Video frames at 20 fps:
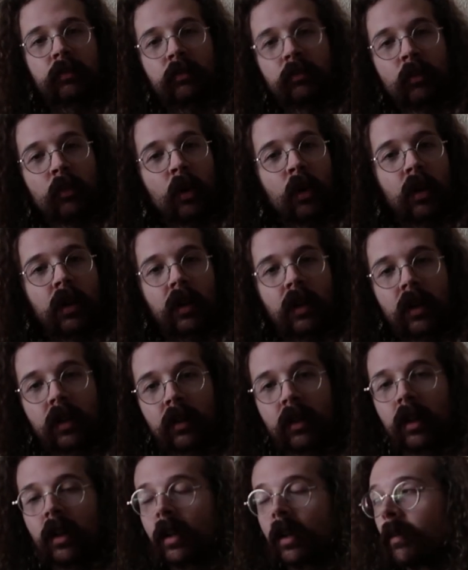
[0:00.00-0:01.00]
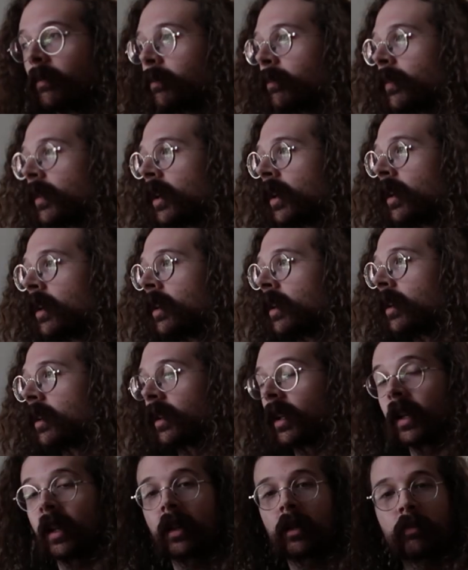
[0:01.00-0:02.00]
more
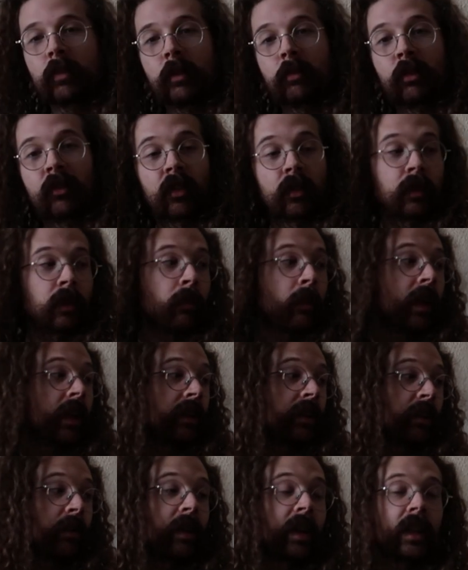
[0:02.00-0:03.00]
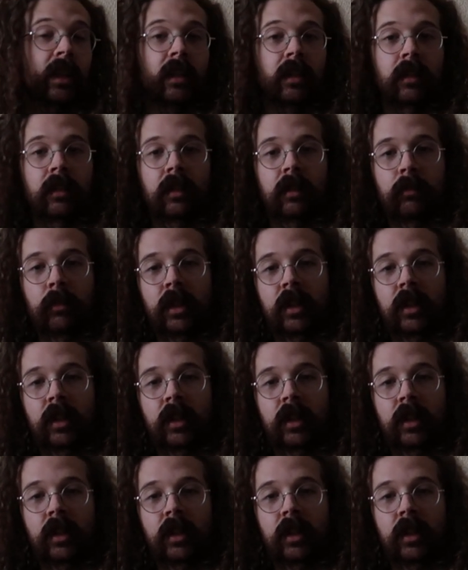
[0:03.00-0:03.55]
like people from the Mediterranean,